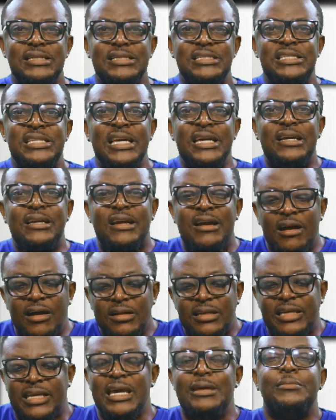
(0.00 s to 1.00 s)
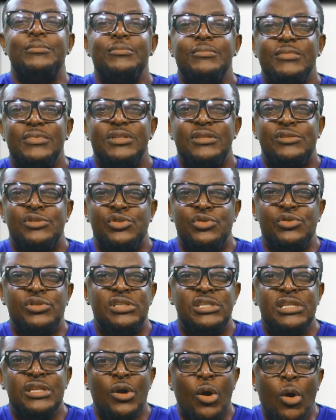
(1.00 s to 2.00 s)
The girl came to
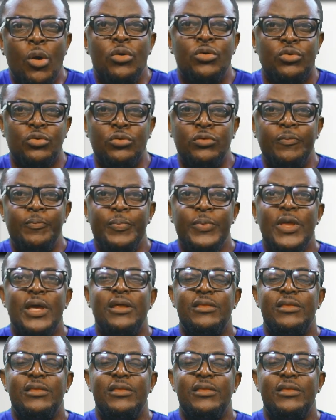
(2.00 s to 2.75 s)
see the uncle.